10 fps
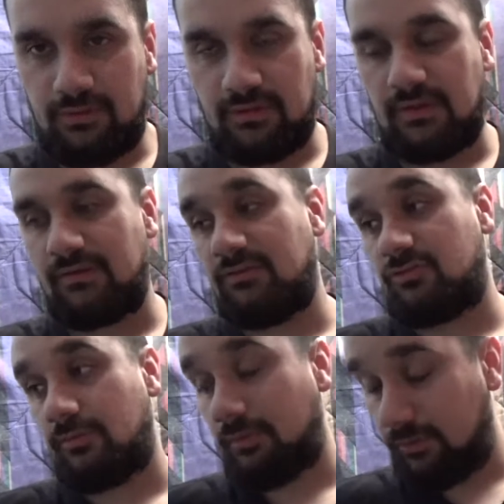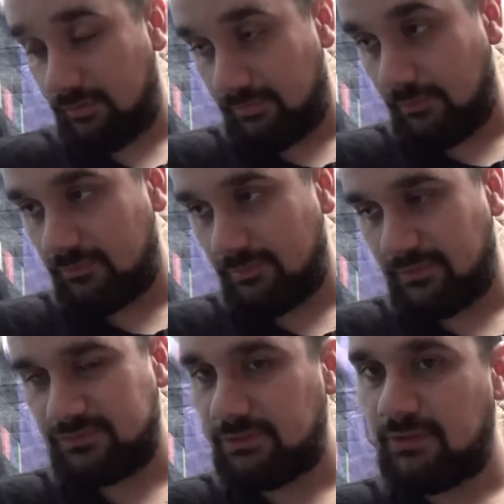destroy opponent's permanent
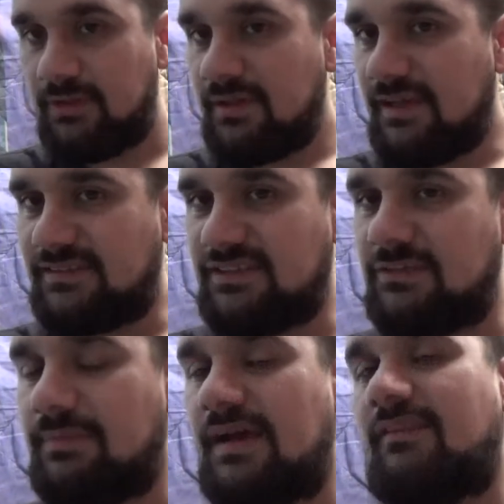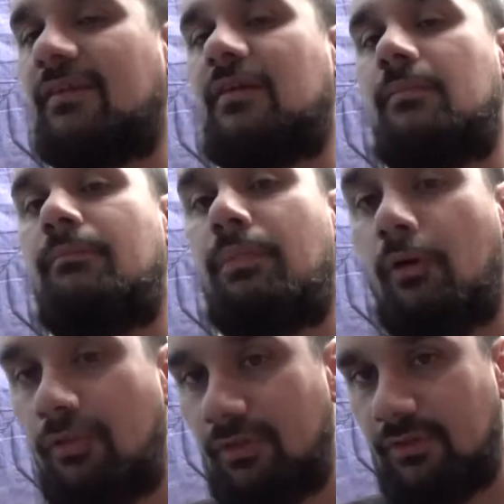control, it sets you back
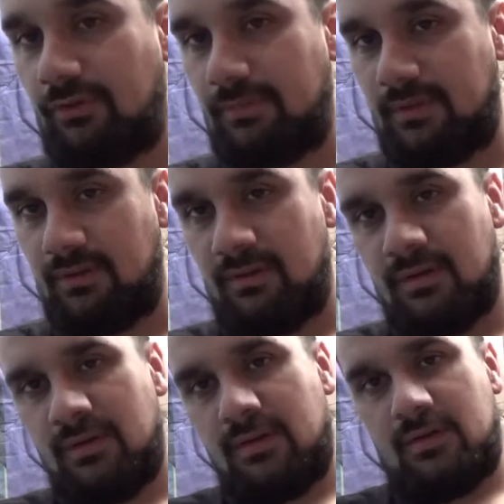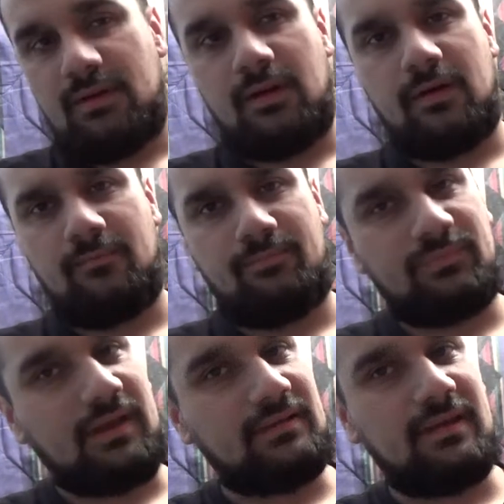both a little bit.
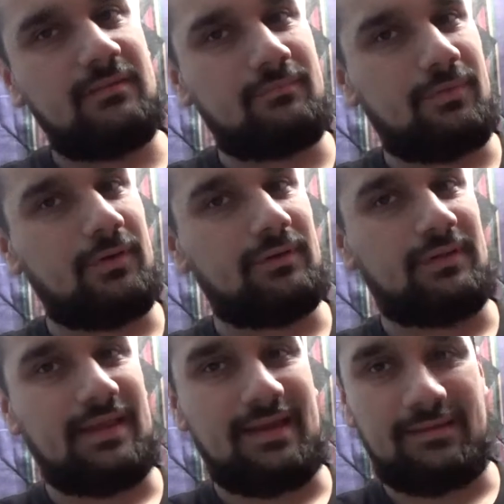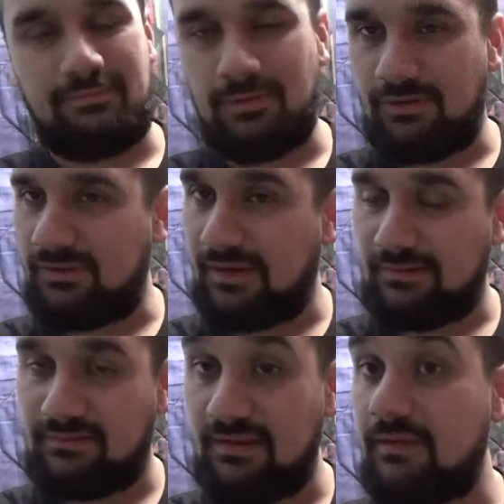I didn't put I
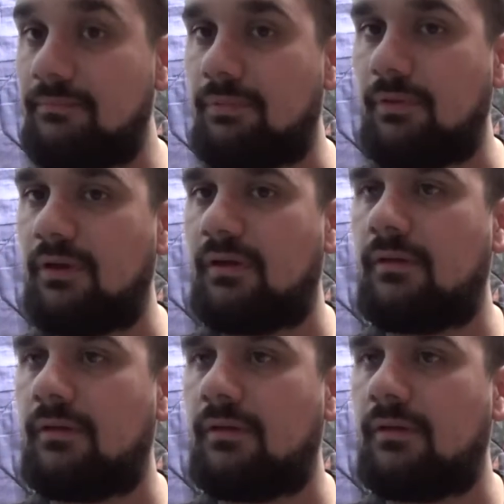did put